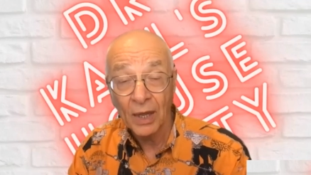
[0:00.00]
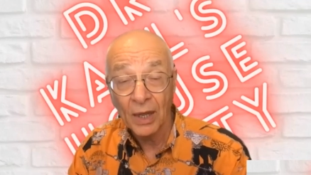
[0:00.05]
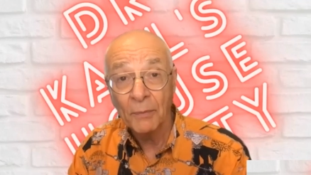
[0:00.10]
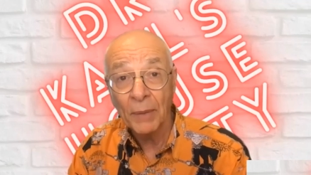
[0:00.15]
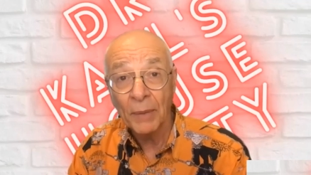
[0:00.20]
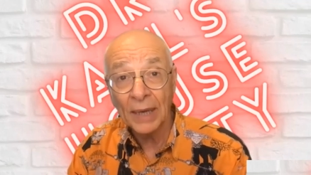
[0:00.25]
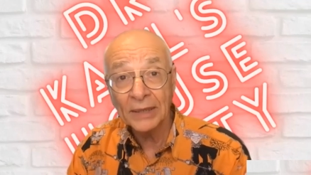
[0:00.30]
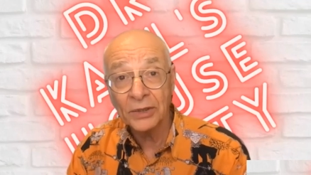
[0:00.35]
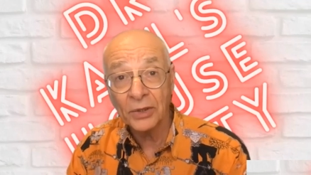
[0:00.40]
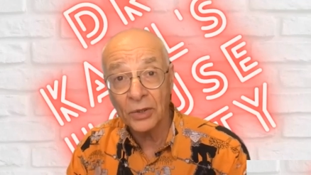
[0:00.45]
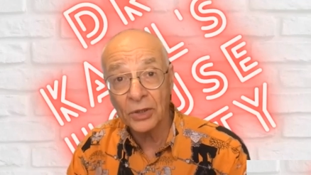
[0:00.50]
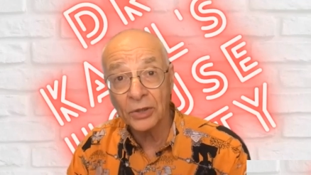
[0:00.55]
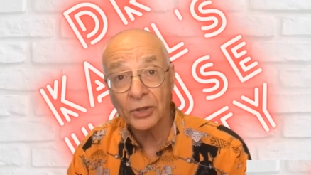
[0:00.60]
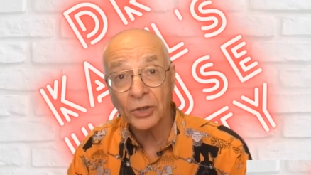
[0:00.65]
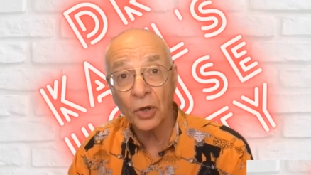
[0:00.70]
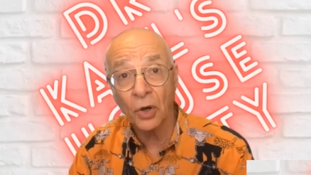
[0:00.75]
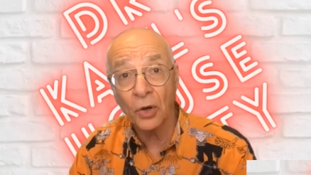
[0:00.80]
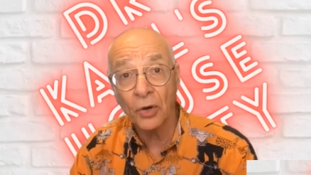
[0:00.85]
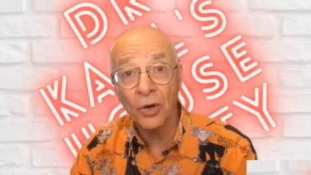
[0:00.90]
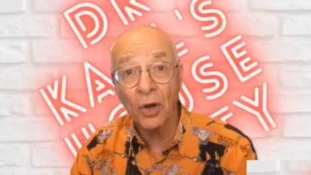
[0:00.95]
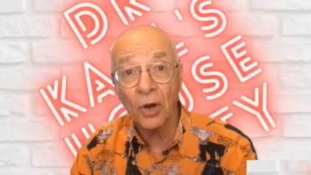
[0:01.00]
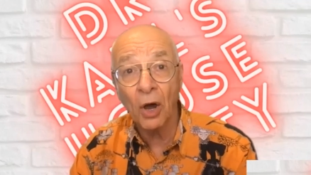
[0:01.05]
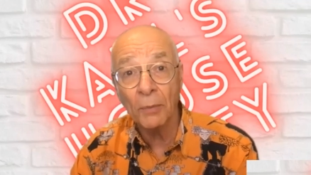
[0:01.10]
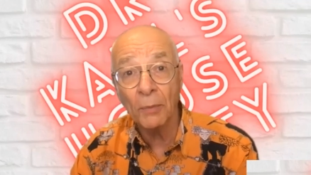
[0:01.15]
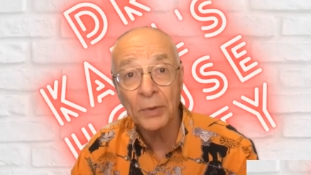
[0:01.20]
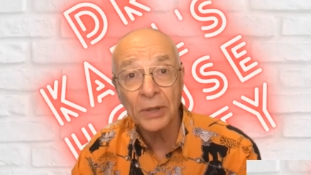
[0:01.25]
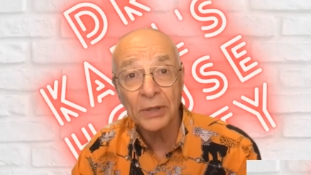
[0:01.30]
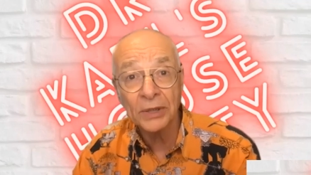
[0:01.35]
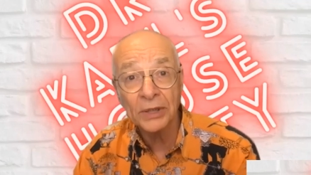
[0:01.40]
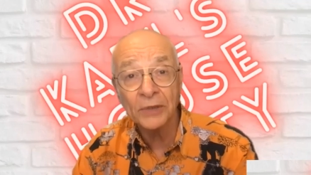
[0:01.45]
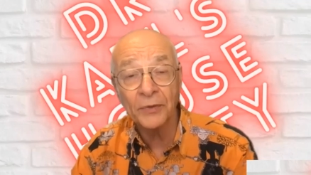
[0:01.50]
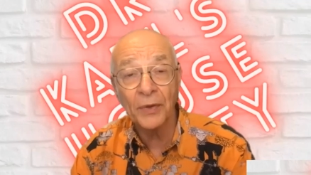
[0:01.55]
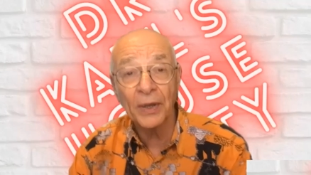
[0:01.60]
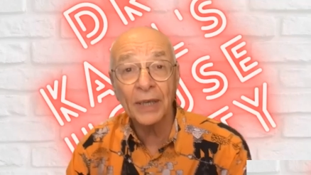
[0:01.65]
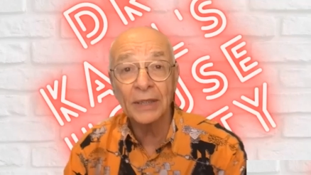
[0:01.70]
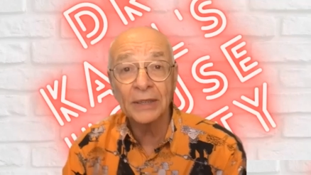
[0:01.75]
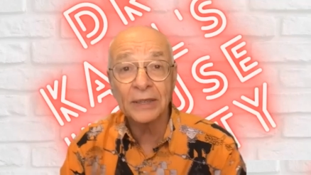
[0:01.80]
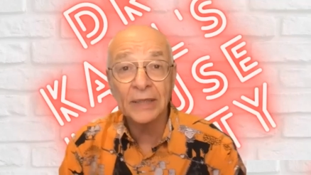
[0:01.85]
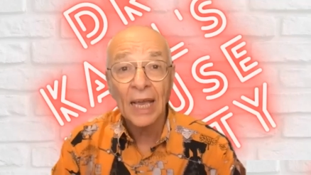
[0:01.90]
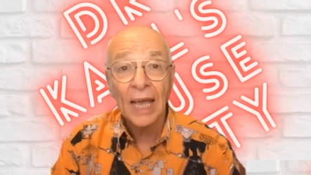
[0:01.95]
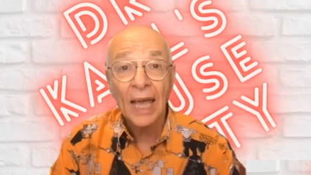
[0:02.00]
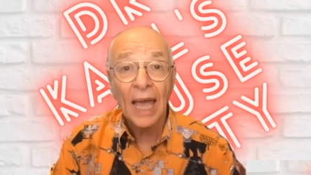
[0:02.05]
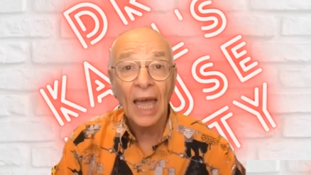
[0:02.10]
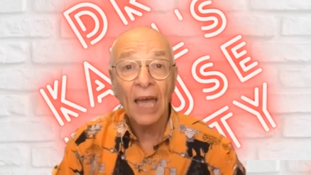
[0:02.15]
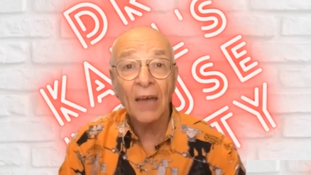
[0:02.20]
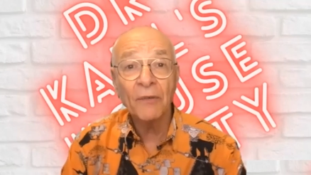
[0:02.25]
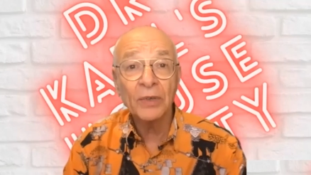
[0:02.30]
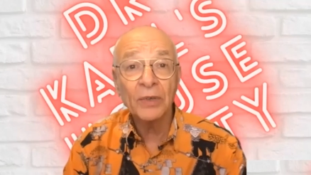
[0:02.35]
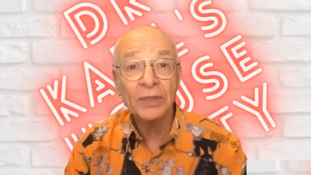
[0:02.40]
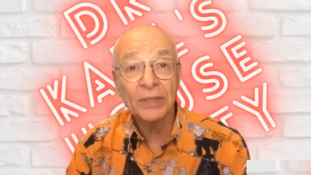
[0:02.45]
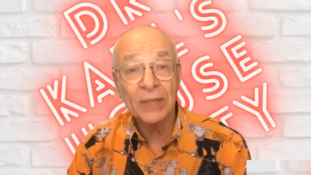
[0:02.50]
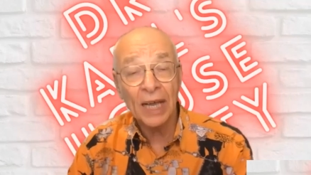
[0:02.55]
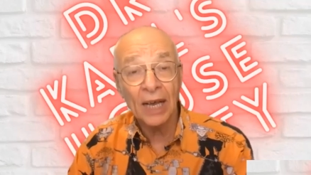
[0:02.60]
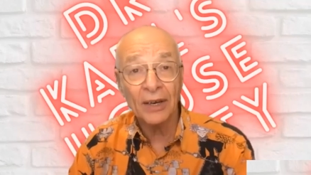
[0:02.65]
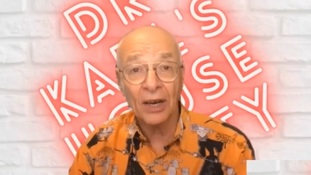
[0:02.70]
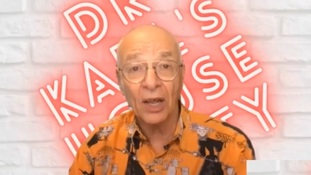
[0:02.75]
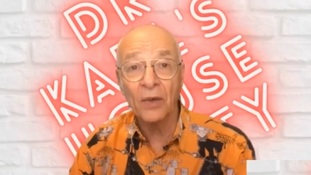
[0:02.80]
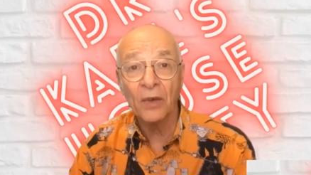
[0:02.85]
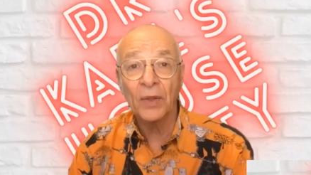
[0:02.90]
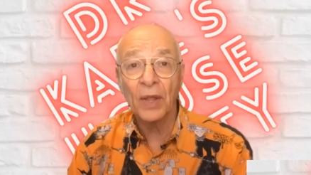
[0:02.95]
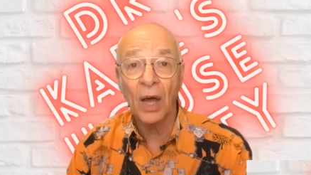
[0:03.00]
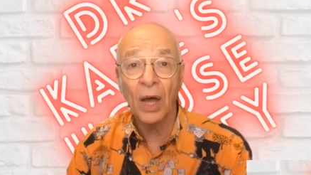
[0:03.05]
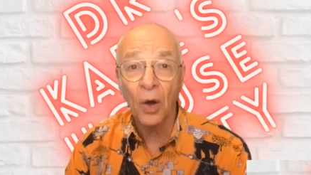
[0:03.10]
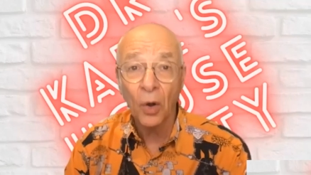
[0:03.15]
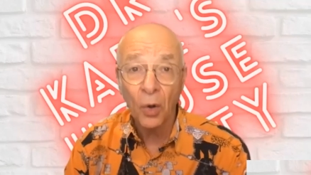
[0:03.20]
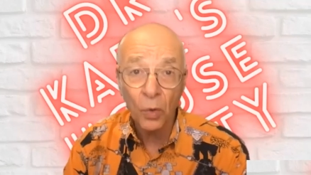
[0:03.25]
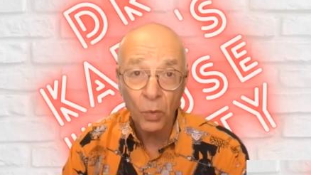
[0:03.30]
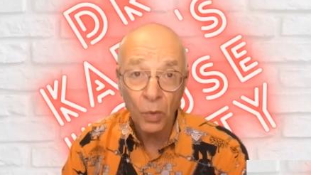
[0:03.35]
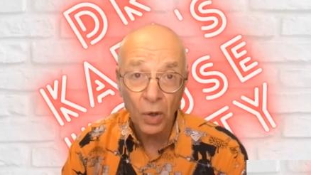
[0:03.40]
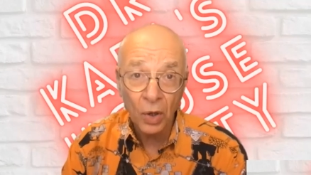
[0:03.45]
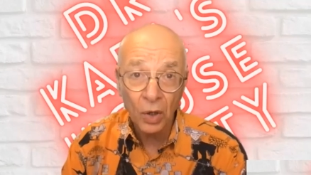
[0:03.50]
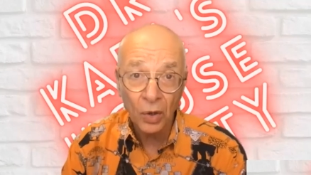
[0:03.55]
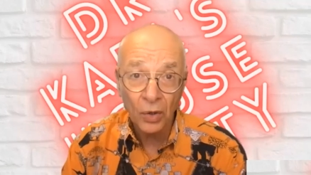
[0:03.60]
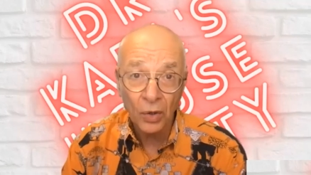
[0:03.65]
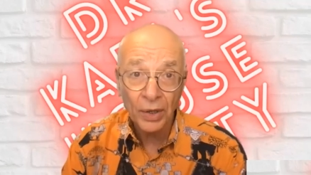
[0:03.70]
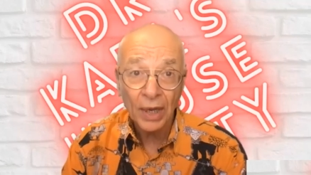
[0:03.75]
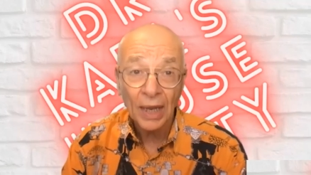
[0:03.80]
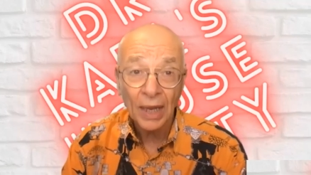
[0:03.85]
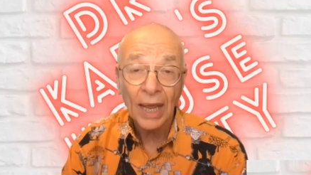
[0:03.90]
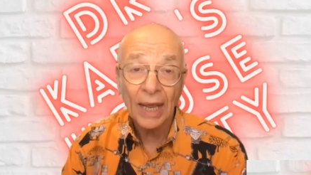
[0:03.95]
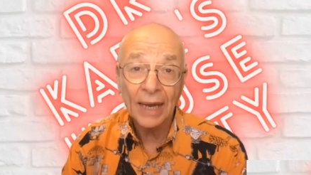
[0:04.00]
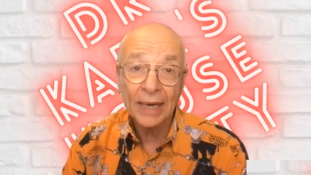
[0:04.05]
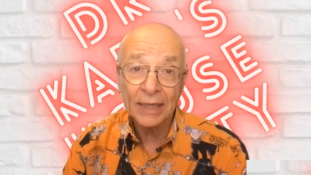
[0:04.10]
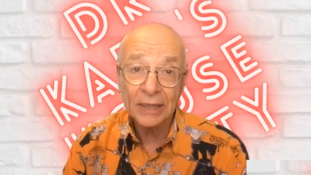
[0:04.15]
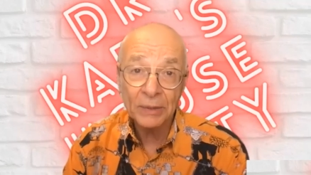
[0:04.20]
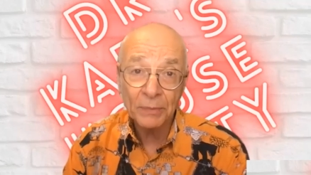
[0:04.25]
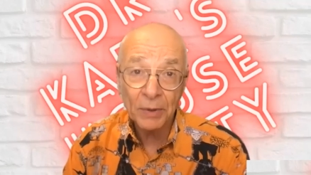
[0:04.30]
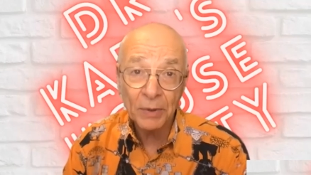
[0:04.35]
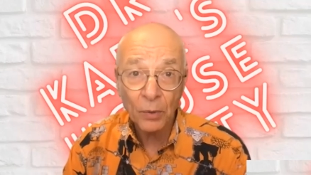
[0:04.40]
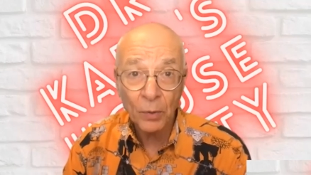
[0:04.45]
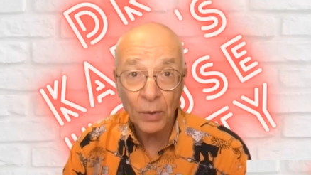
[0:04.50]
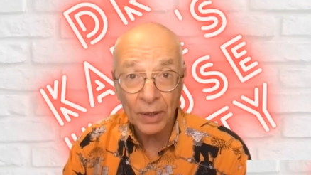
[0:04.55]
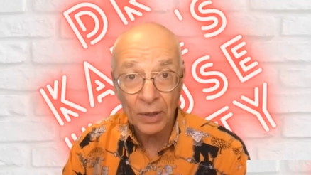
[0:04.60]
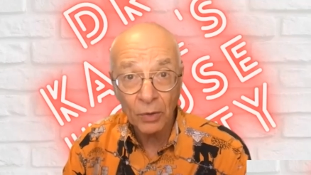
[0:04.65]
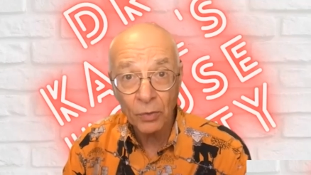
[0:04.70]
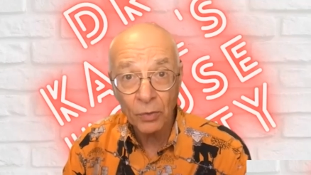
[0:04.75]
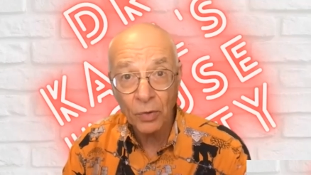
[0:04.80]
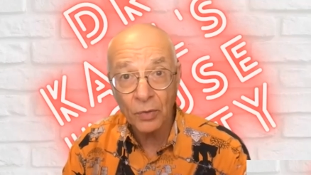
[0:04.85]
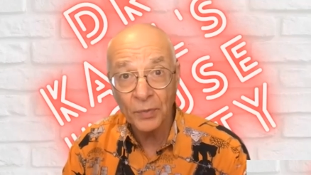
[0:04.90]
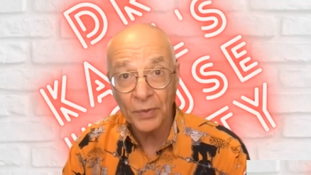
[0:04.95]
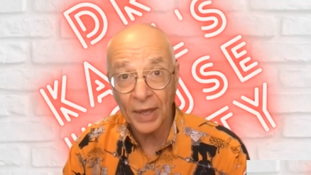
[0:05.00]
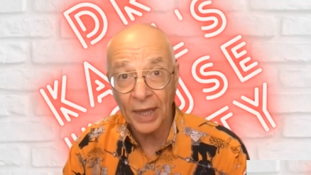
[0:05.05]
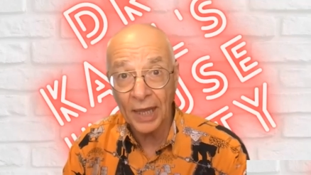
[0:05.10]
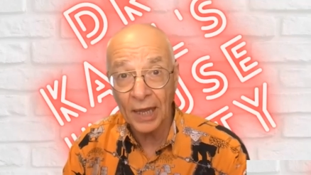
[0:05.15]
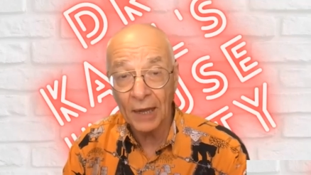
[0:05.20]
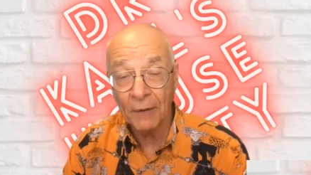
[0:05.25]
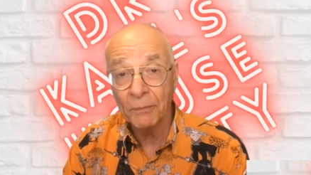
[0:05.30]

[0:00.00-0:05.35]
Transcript: based on the Johns Hopkins figures averaged out over the whole world, and there's a bit of wiggle room there.